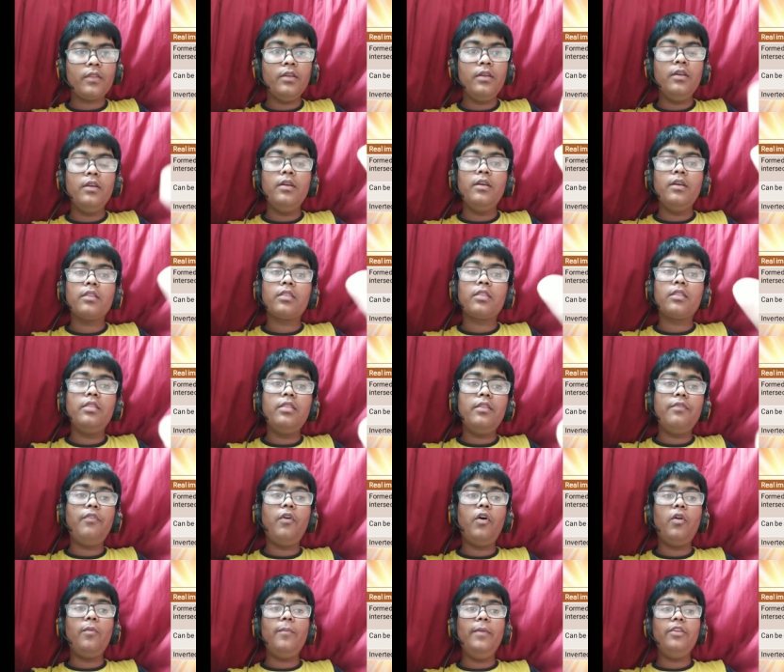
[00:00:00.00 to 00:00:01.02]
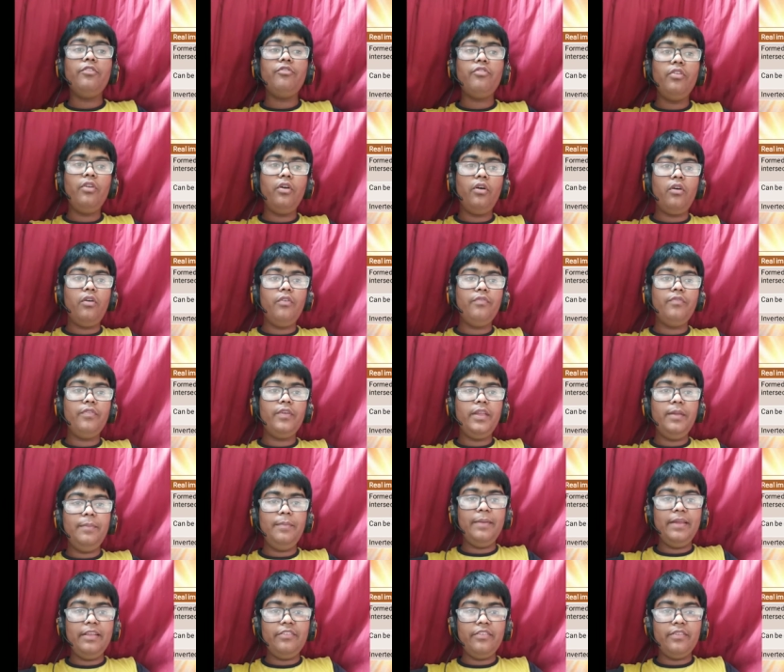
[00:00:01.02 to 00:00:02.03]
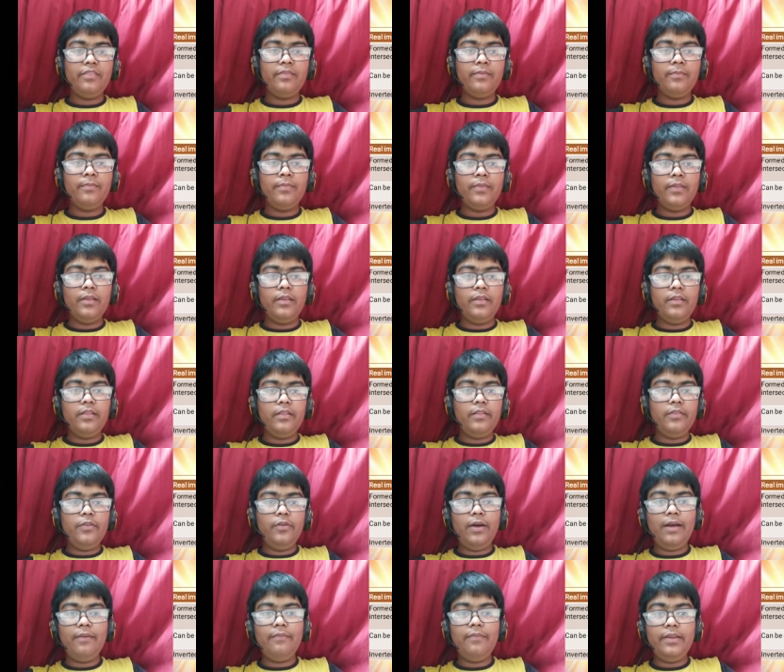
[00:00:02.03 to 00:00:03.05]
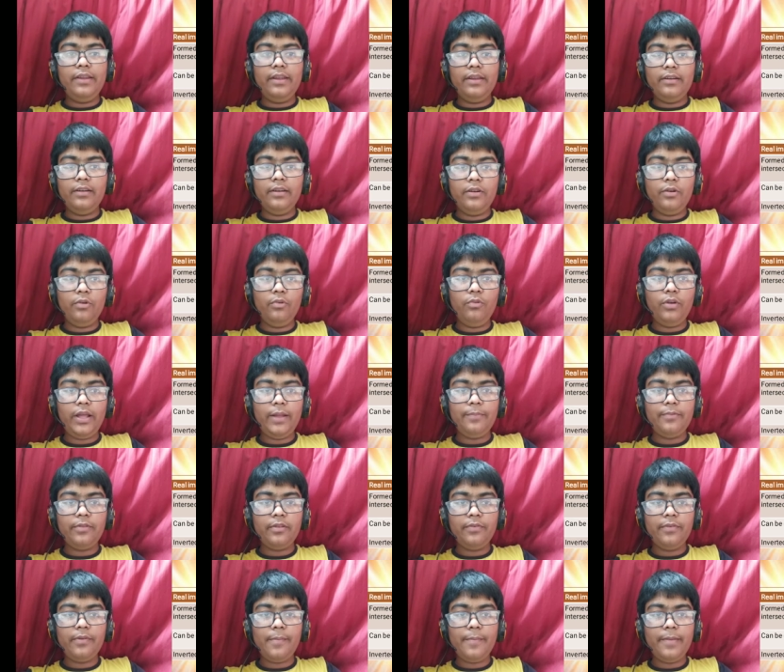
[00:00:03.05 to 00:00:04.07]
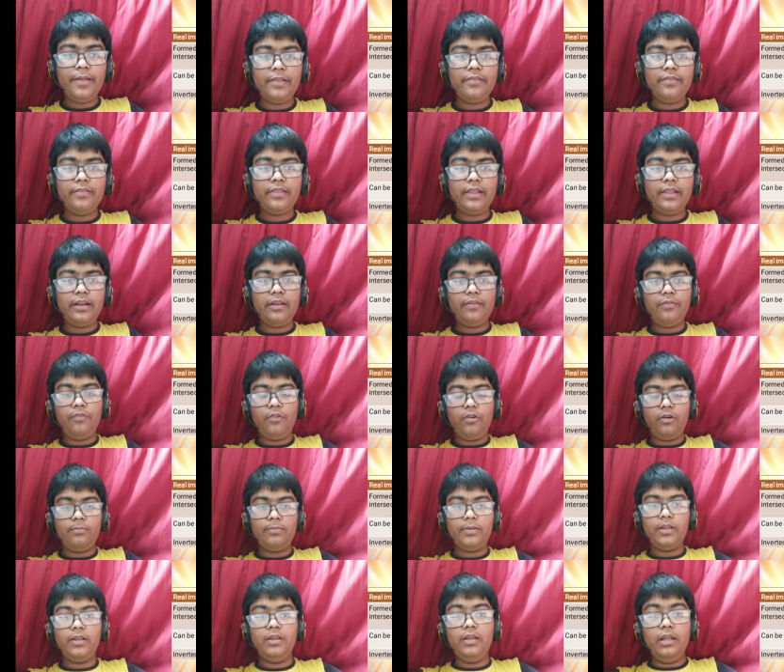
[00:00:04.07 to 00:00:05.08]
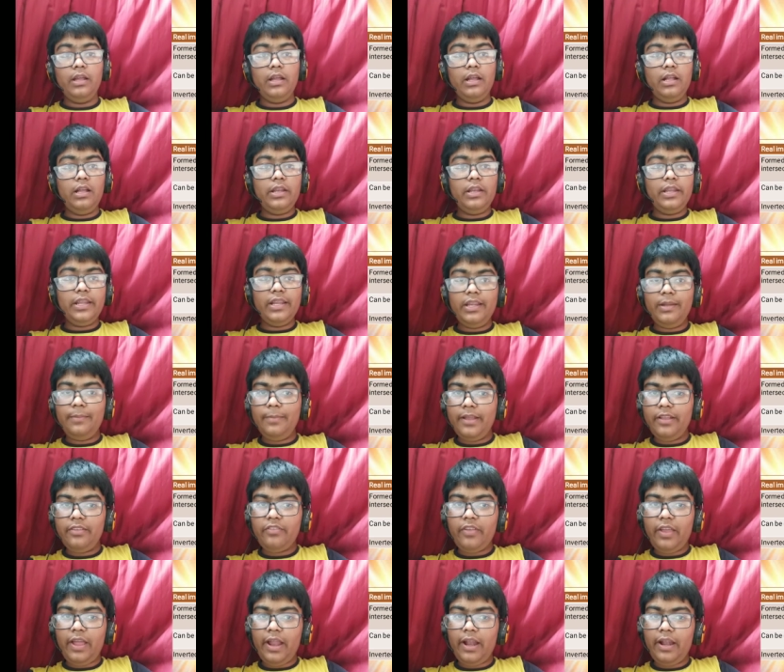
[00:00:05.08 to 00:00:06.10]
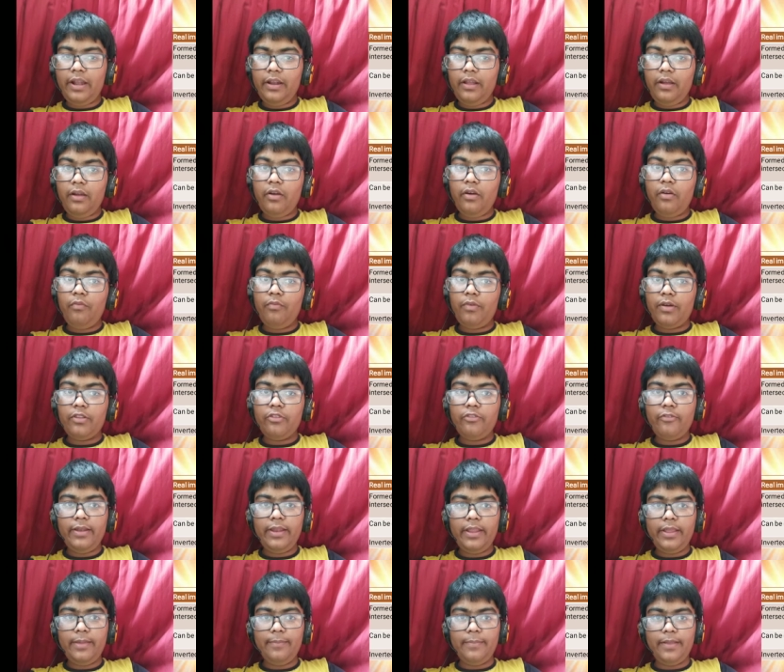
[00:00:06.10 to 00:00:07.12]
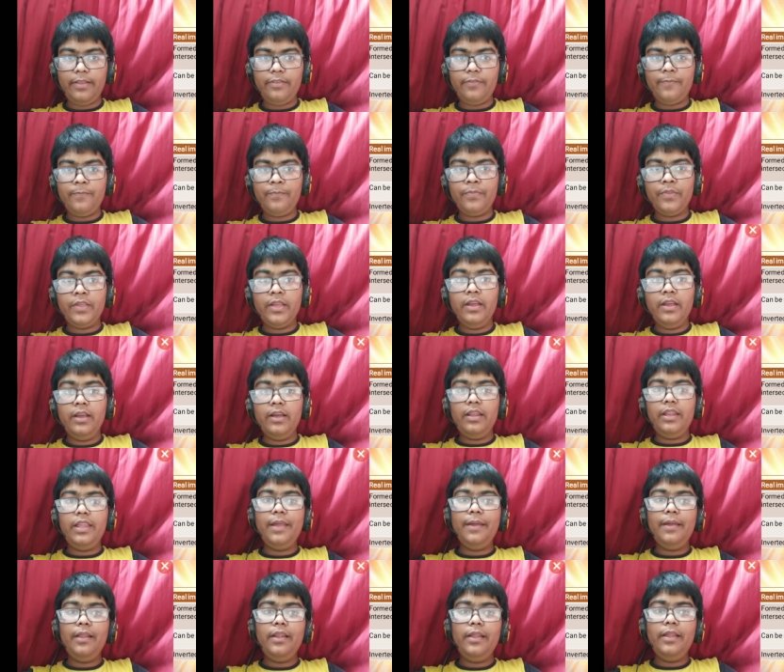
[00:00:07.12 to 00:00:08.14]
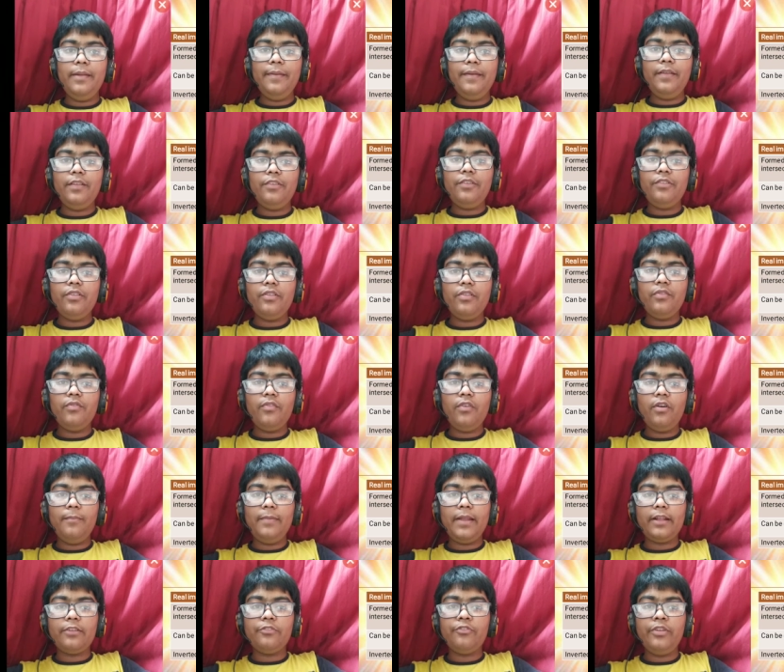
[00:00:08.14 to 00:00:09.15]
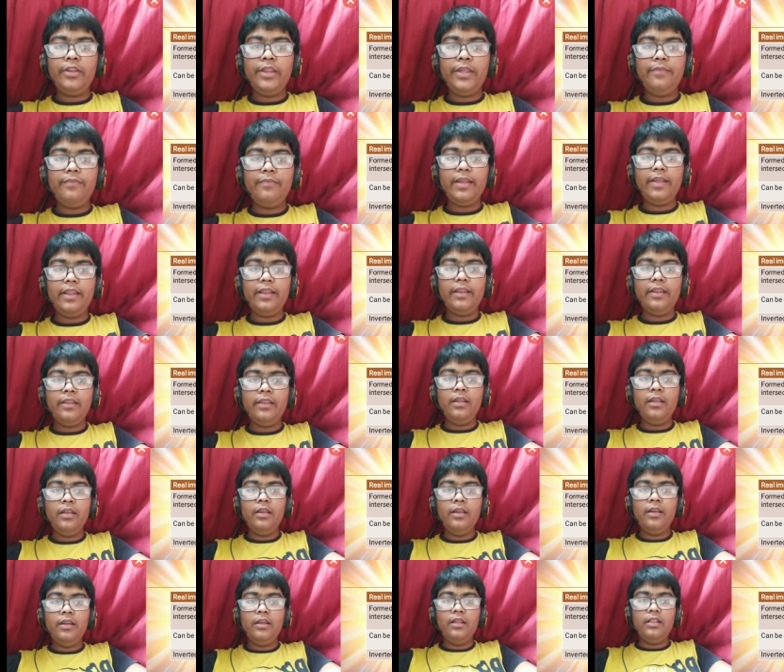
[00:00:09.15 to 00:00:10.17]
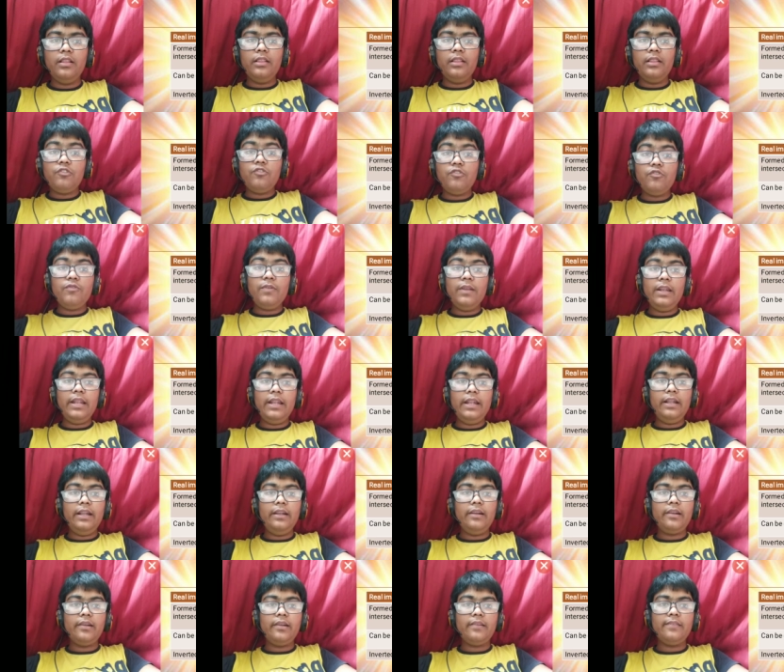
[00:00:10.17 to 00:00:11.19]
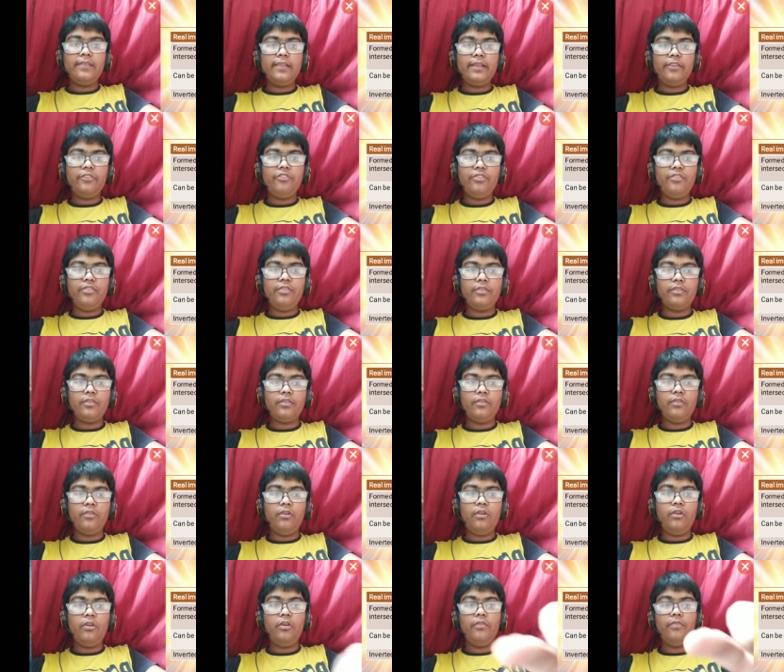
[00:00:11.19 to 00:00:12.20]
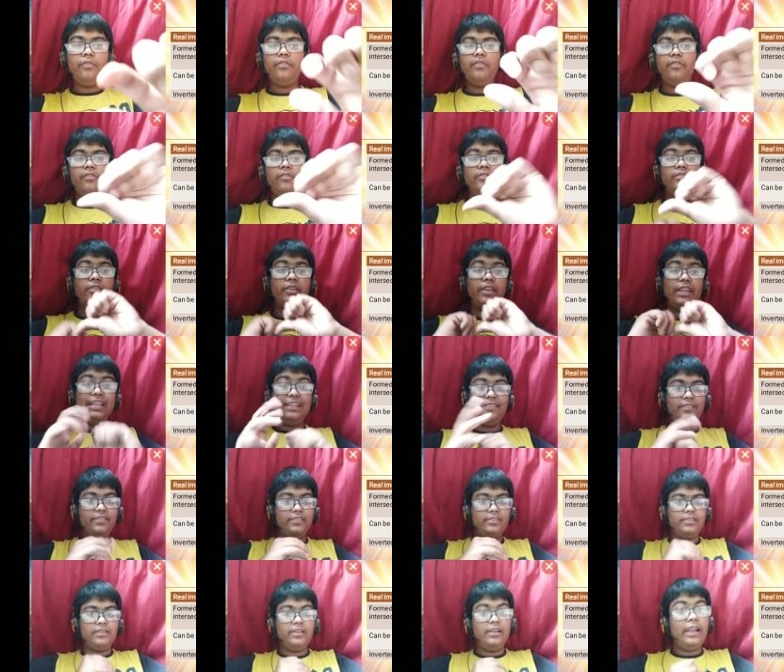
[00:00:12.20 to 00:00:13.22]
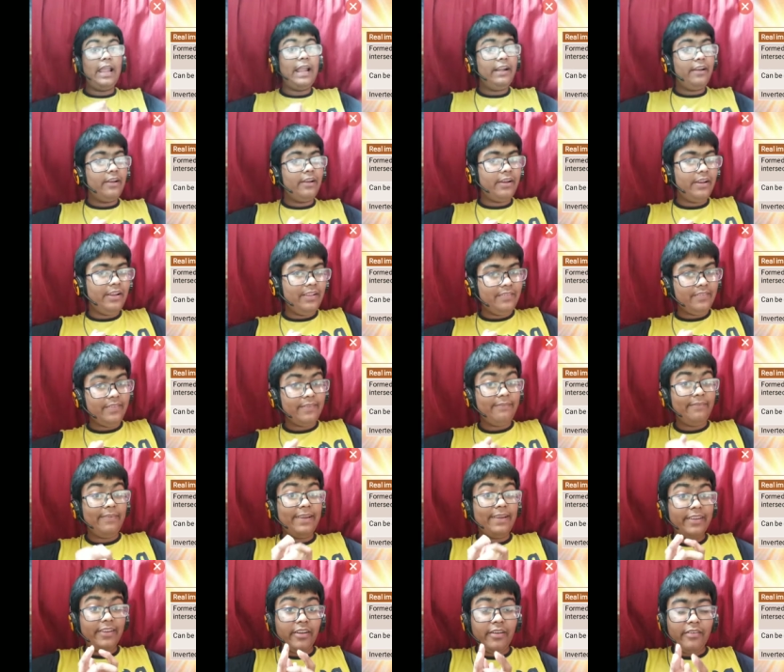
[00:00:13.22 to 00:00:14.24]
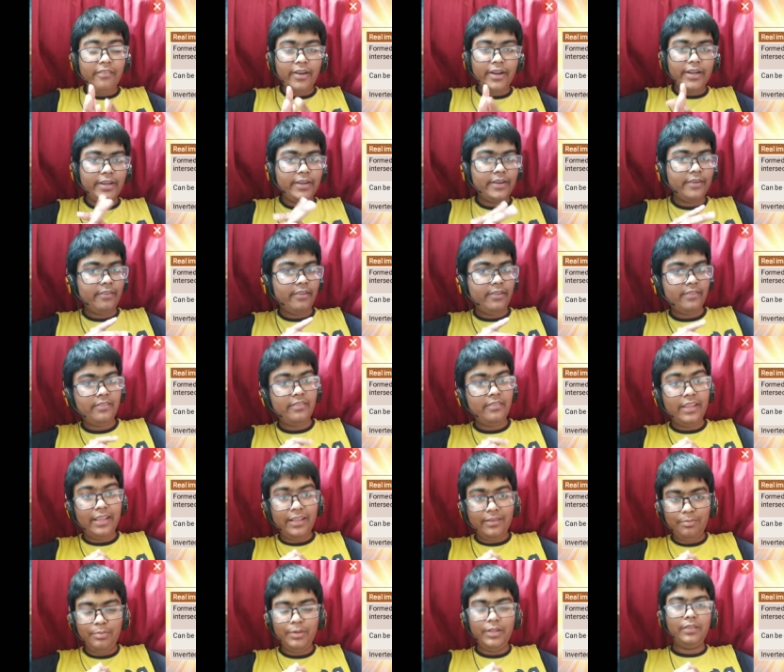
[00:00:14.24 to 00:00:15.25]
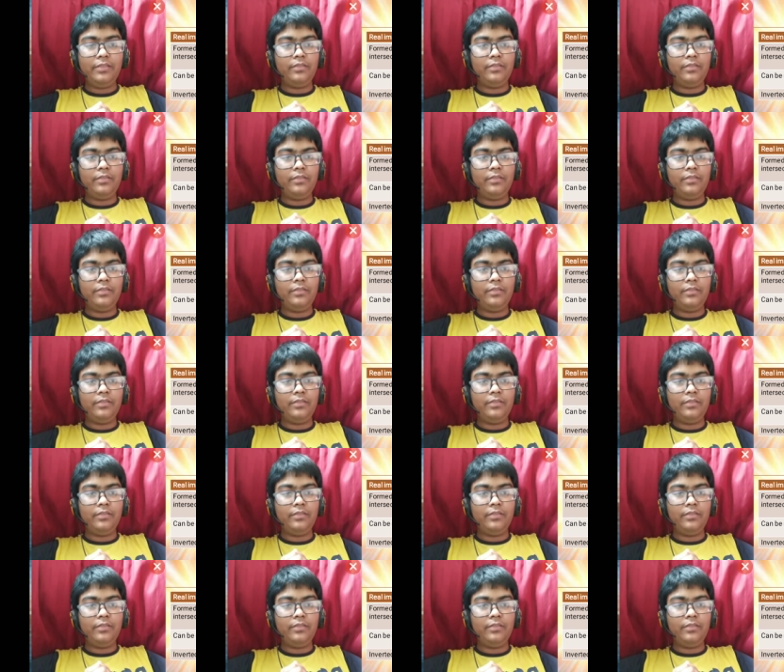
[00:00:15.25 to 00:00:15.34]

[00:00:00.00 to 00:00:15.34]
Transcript: The formation of images. You have two types of images that are formed: real image and a virtual image. Real image is formed actually when the actual intersection of rays, light rays, reflected light rays take place.